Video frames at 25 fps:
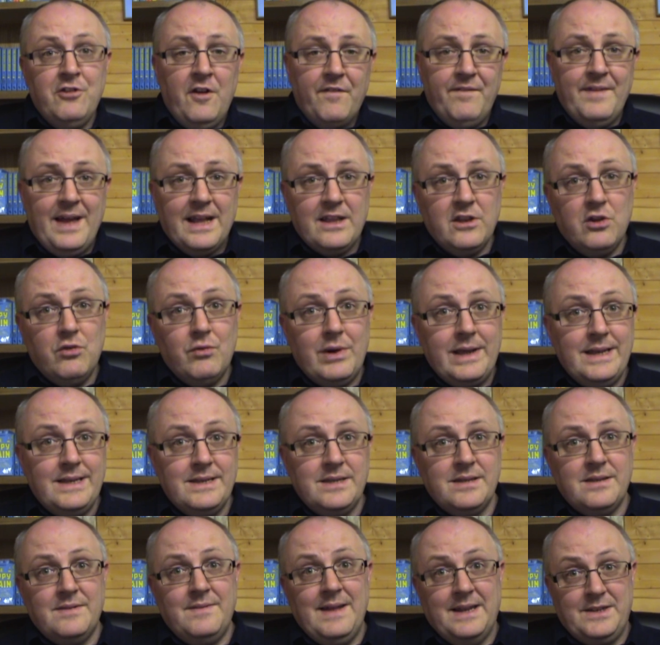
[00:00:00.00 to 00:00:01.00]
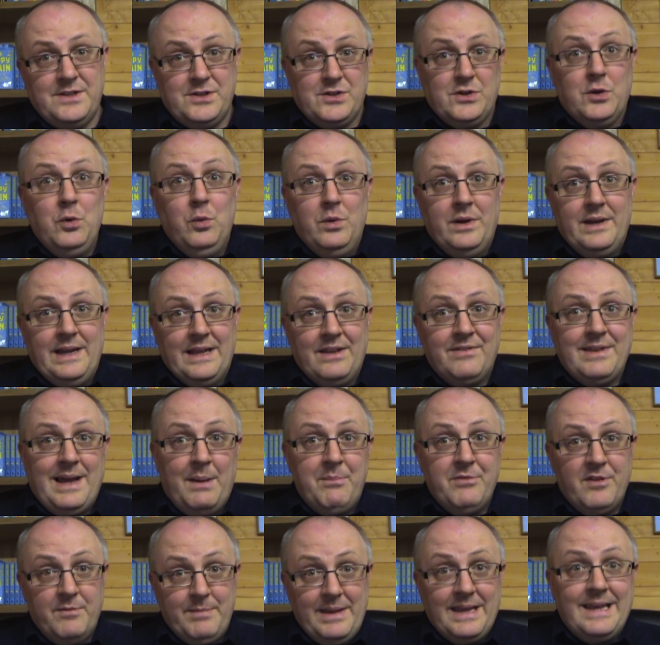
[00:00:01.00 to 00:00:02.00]
not that great that school and
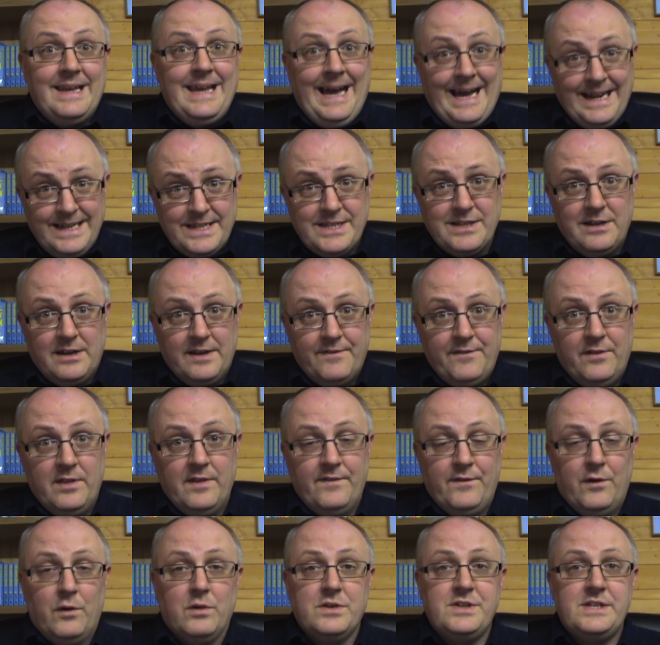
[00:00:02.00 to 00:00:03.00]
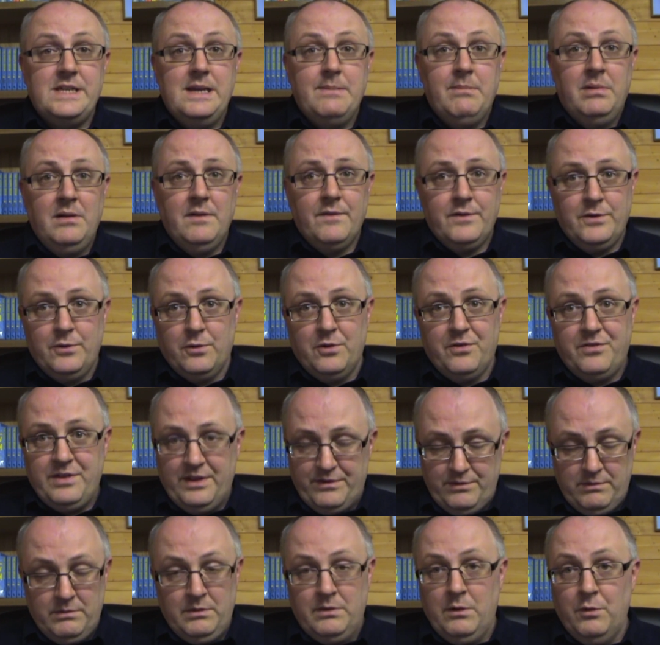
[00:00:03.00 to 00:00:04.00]
exams have been cancelled for the foreseeable, of course,
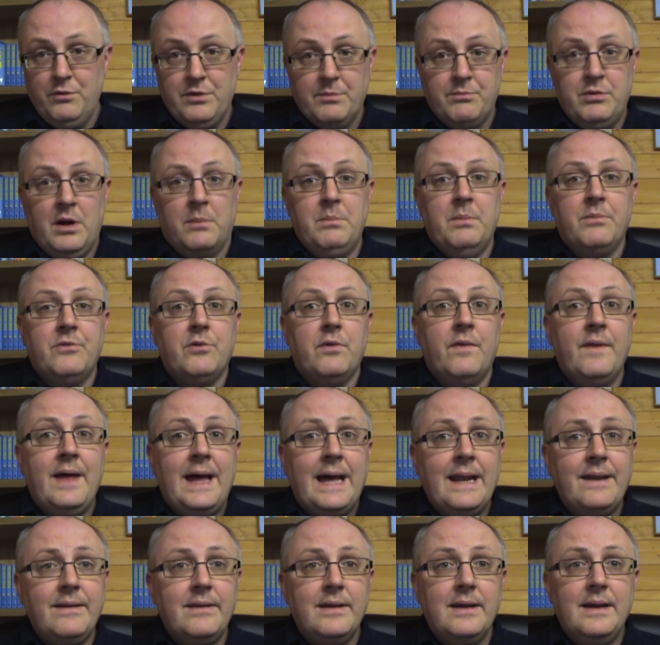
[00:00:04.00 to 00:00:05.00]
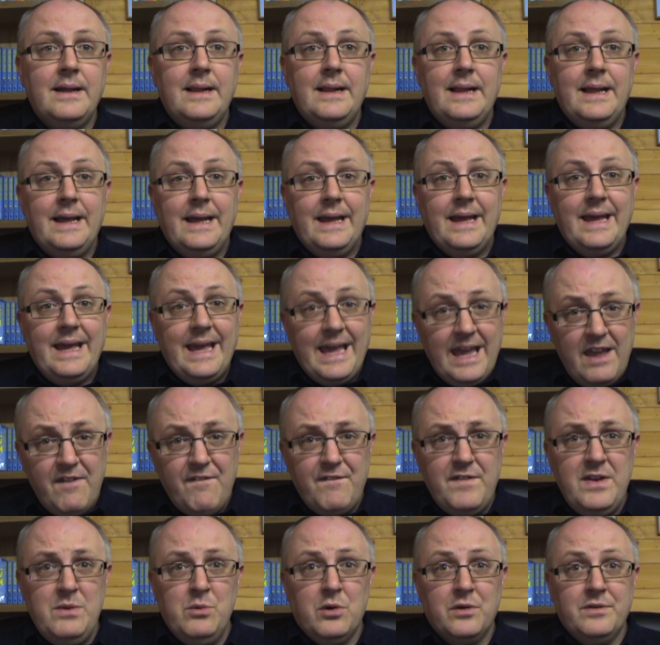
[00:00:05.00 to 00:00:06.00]
there's loads of problems with that.
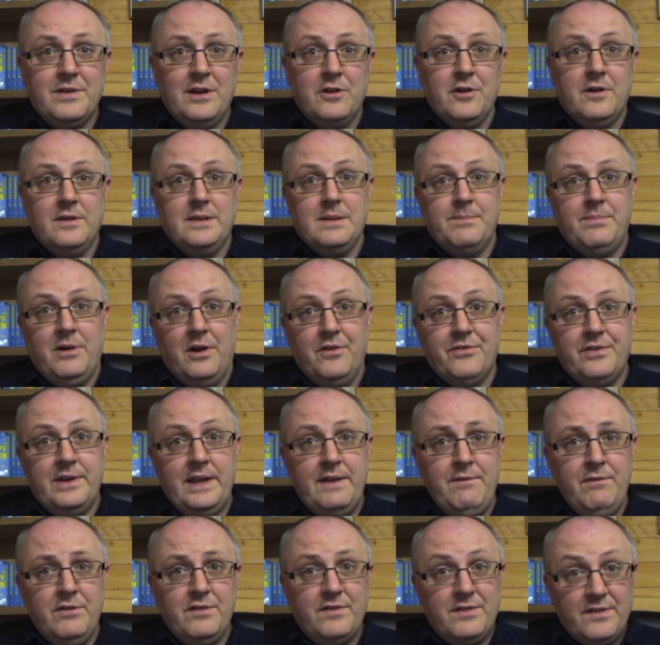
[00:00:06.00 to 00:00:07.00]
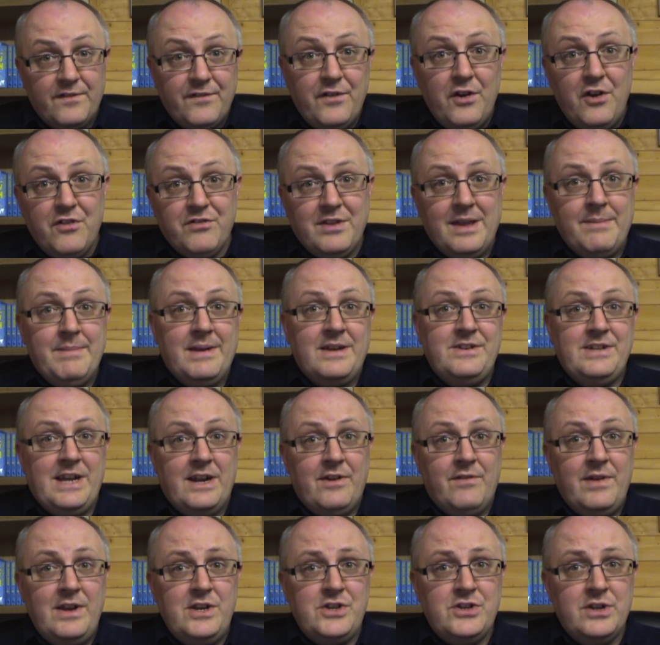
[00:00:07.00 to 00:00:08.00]
If you want to look at the positives, for the first time in a
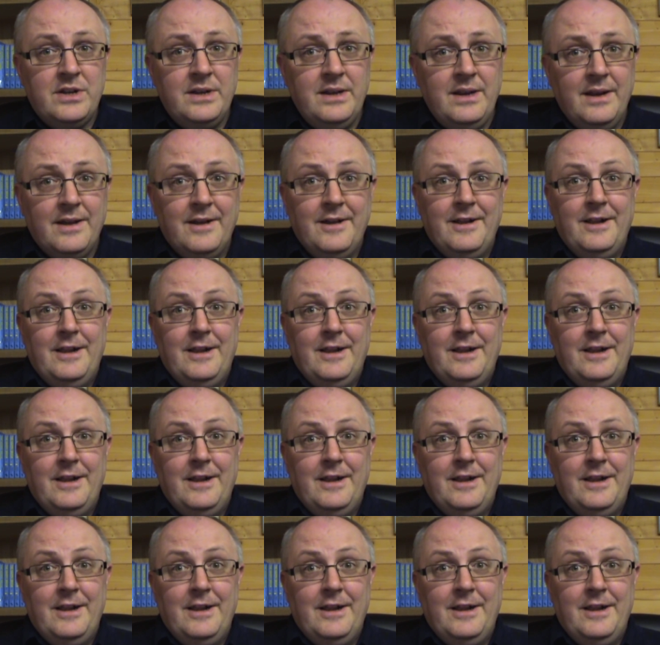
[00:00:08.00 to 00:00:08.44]
generation,